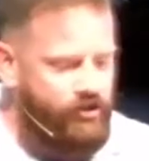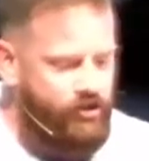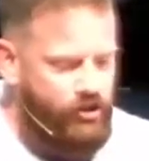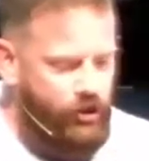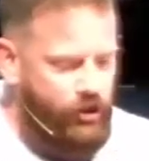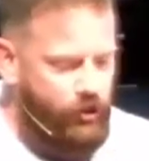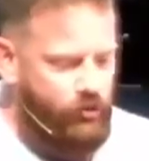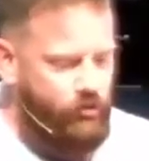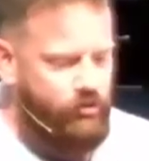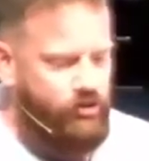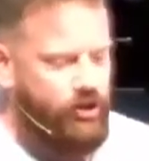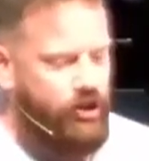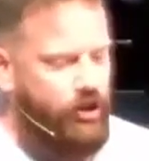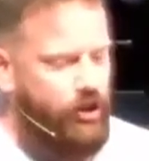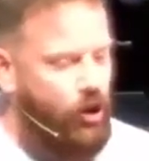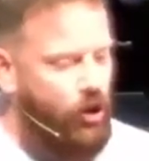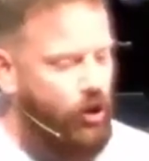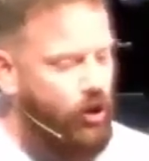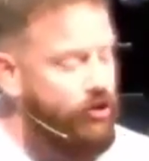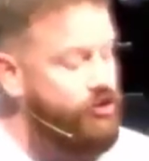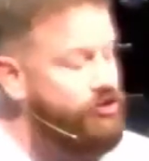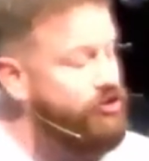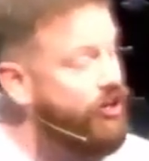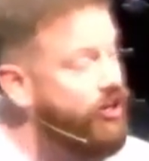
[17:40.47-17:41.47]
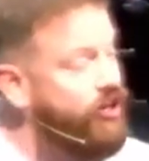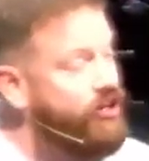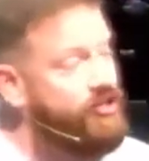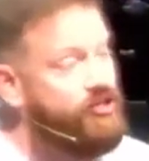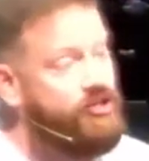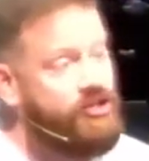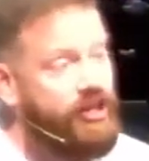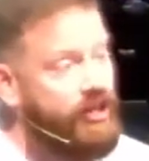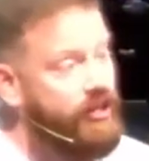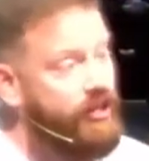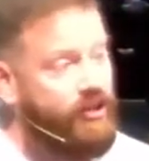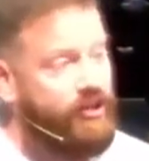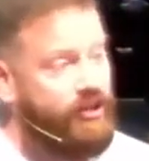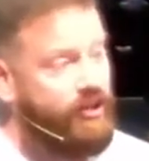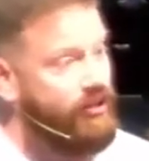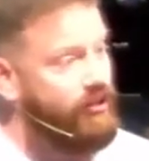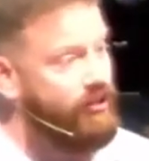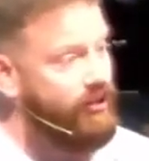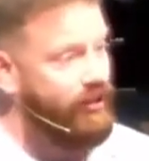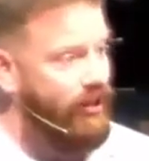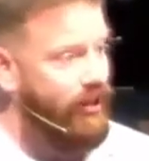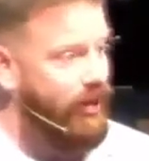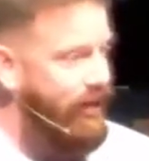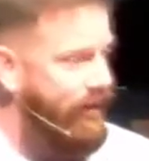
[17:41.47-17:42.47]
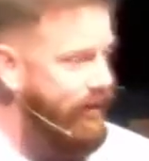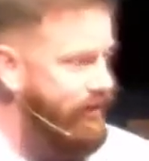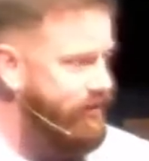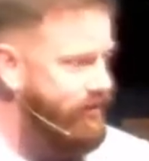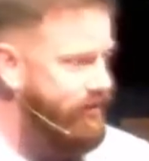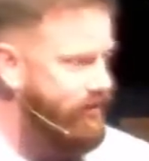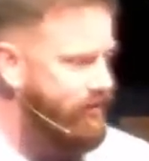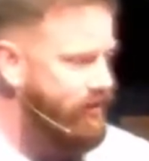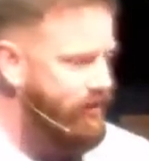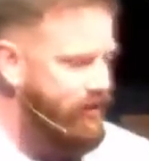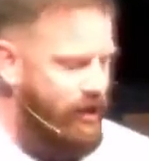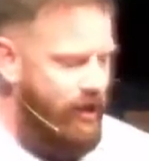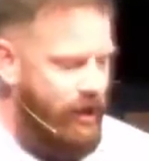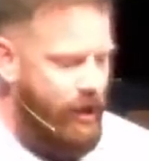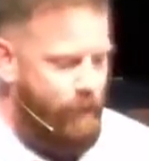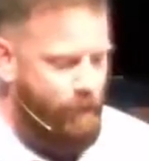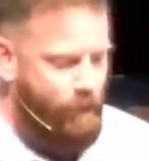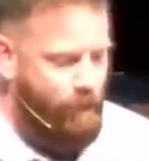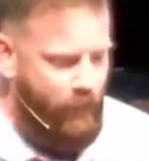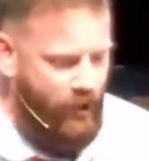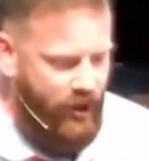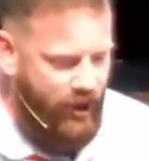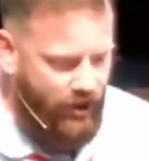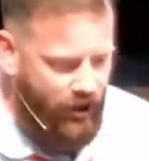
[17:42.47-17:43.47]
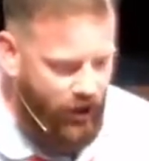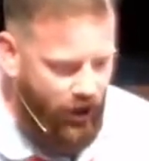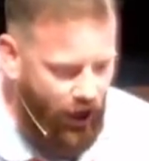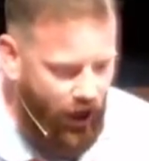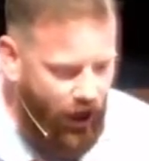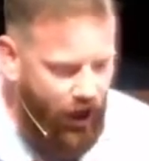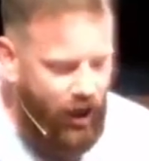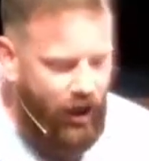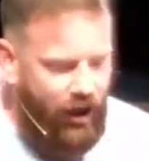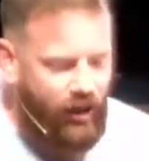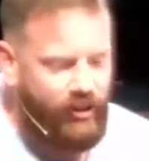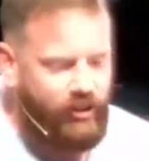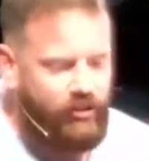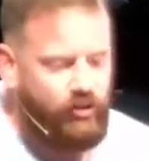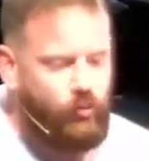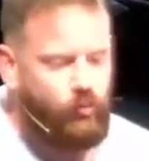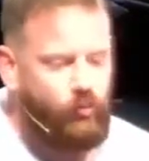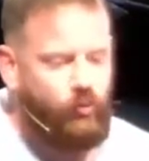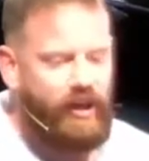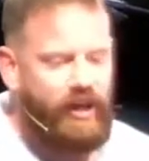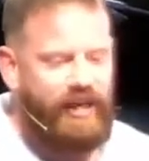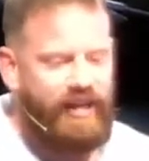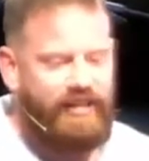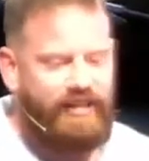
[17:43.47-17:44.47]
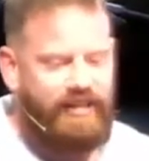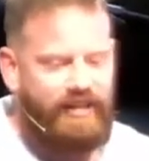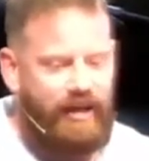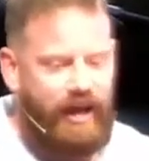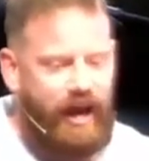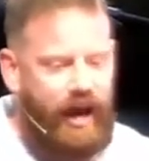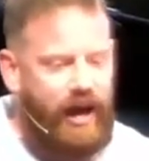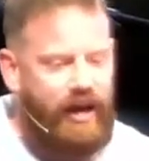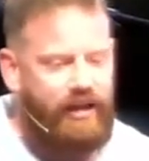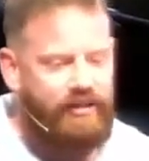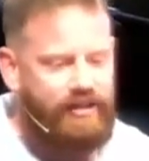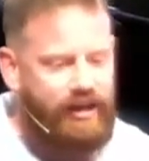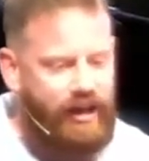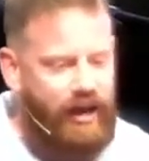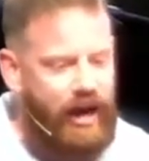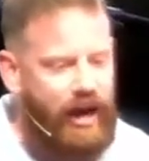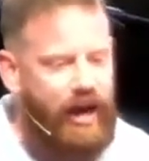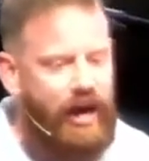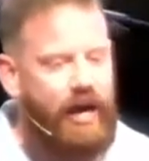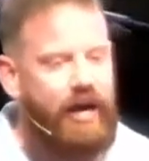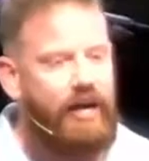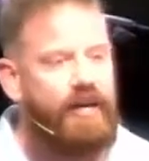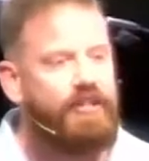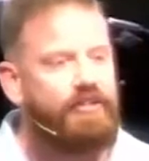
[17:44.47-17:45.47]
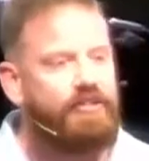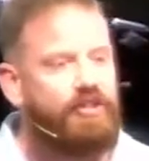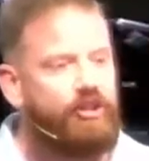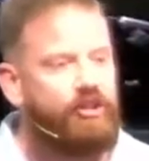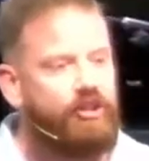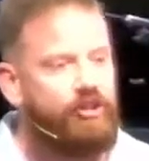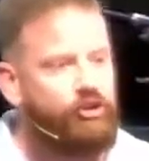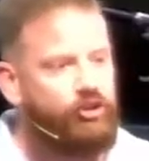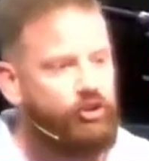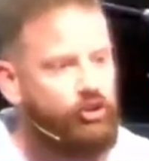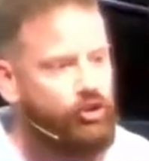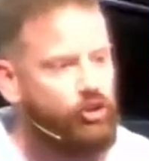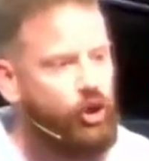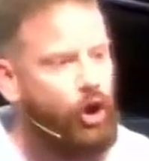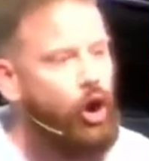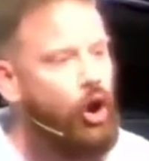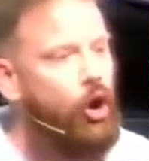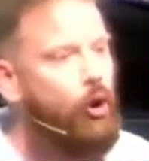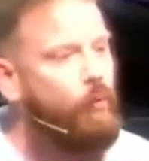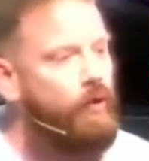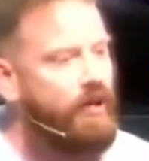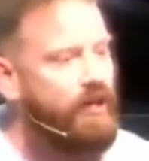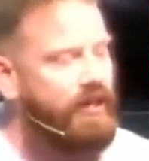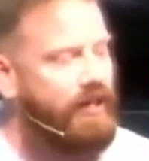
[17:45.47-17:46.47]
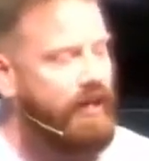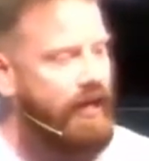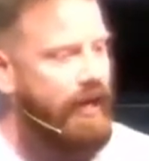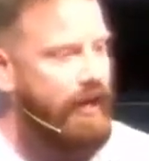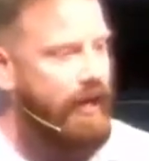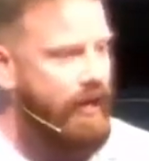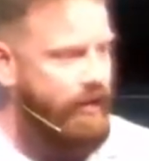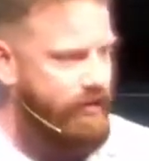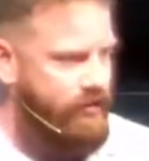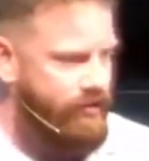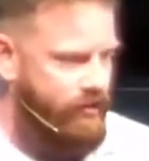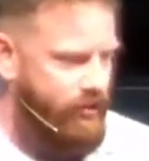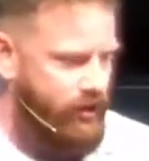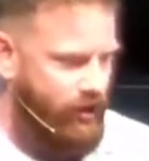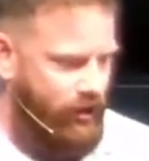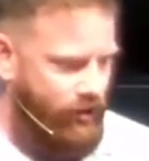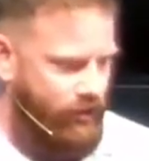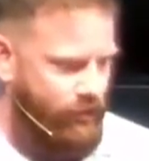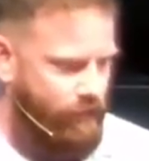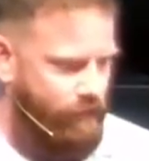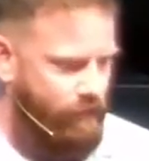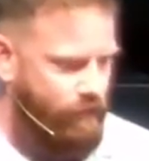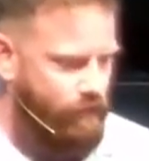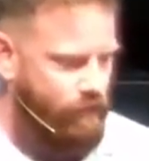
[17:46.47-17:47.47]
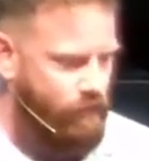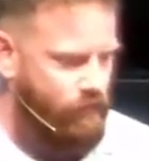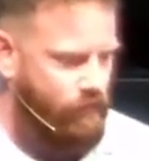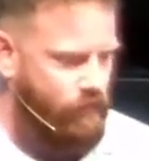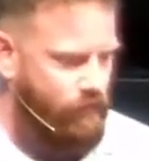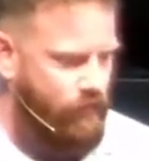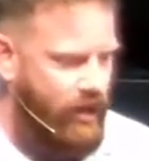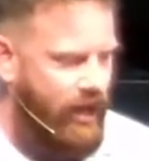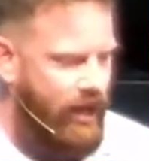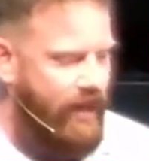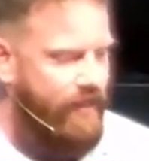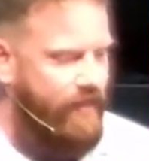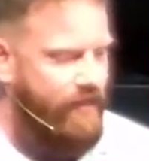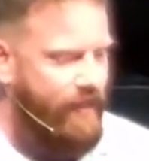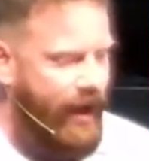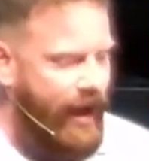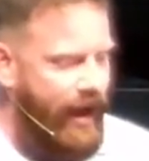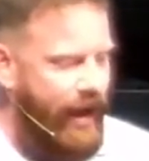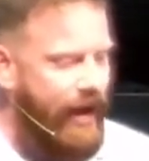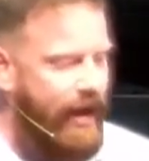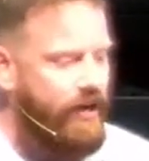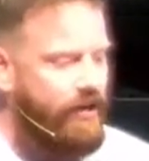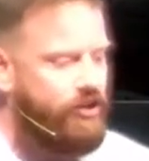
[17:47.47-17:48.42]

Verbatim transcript: children are judged in good light because when God's eyes saw what they had done, they had